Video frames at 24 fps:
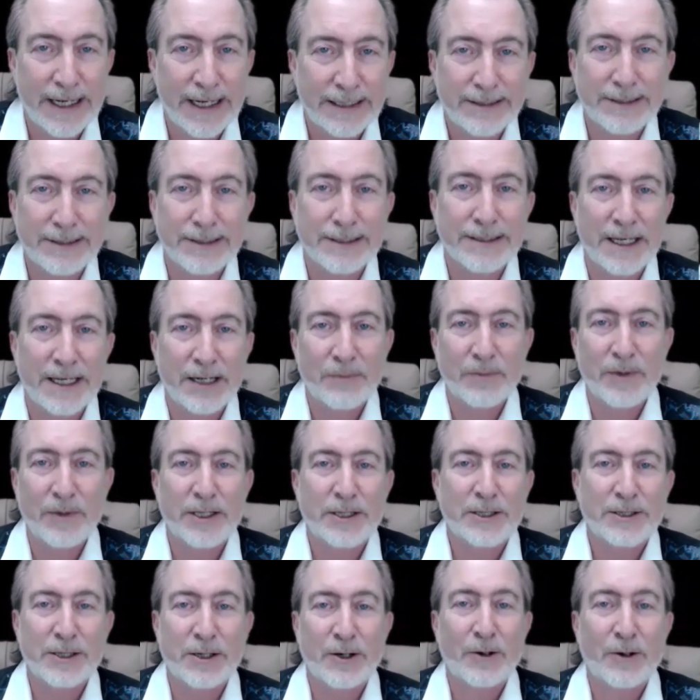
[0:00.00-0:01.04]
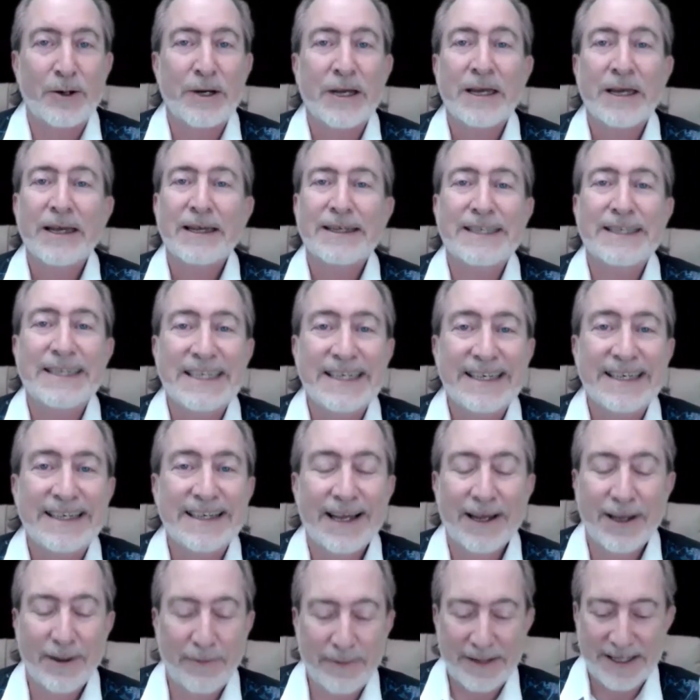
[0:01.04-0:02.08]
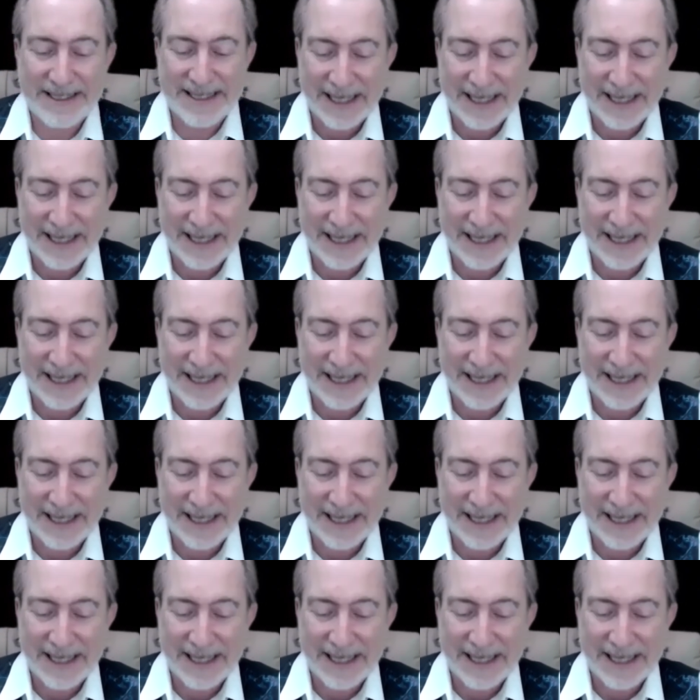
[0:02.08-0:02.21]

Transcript: out just how much. So, D, um,